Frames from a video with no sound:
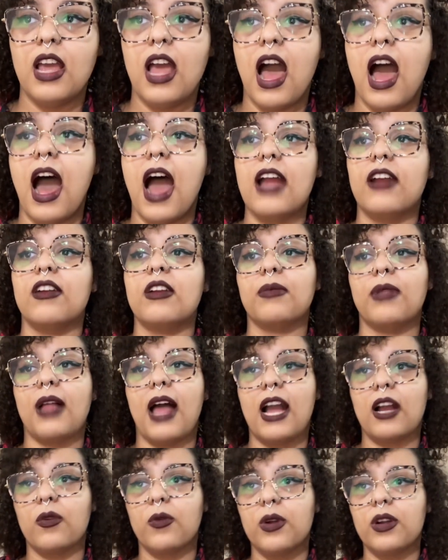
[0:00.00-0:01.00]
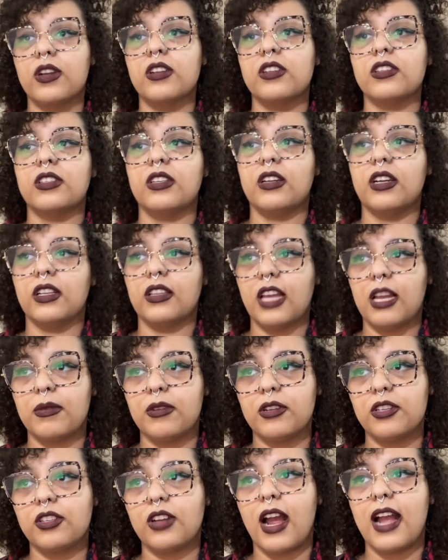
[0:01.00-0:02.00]
hiring black workers during labor
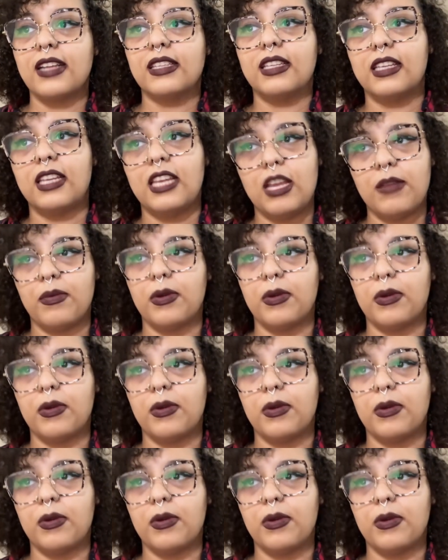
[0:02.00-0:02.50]
strikes to keep